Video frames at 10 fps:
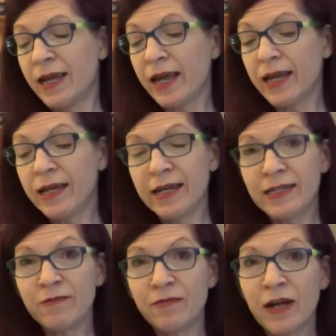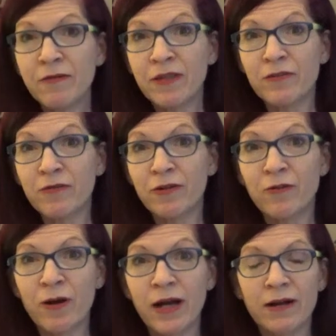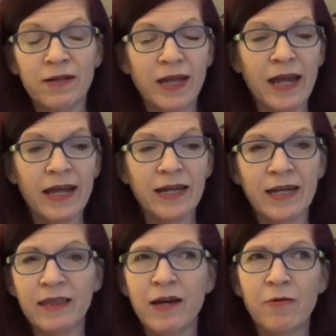And I did fight with it for a while, and I thought,